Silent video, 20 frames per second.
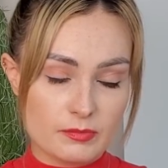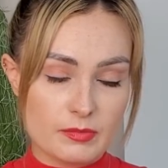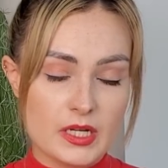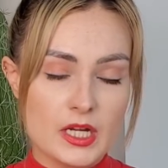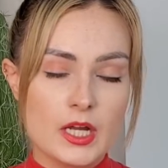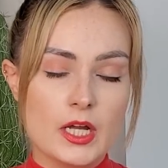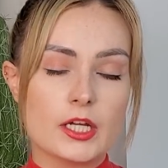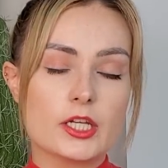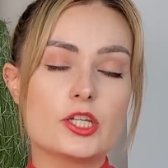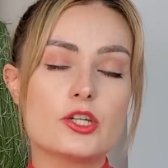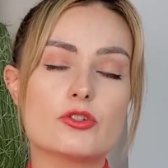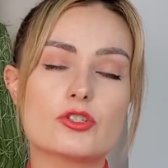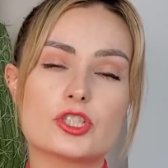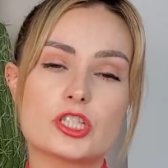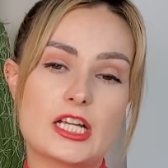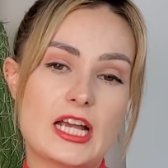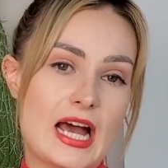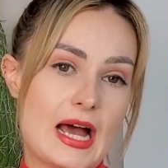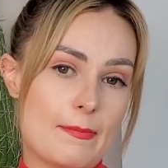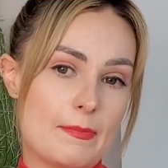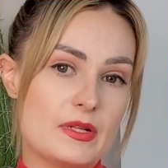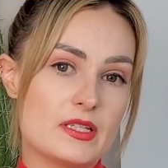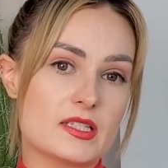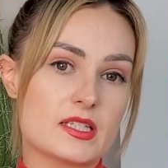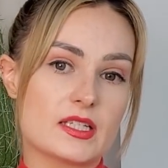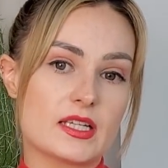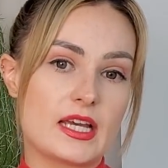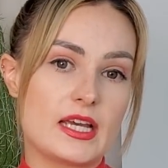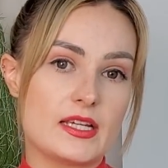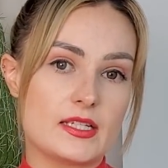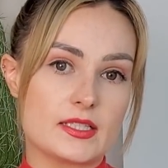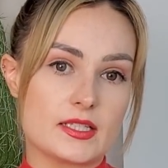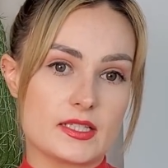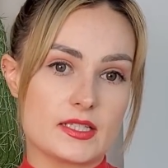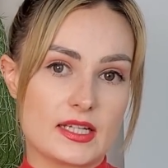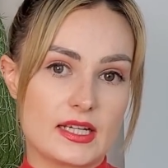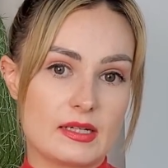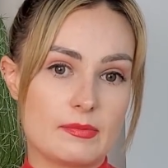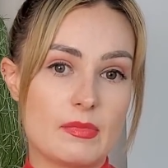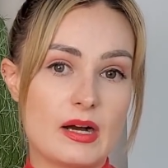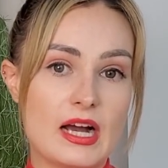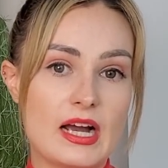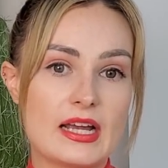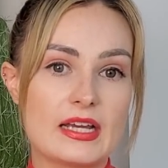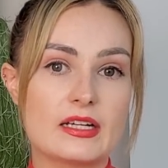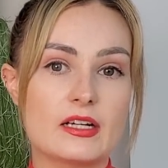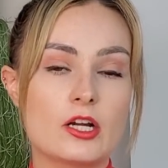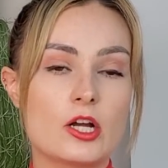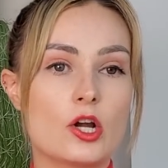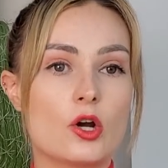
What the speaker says: It usually happens in cases like mine,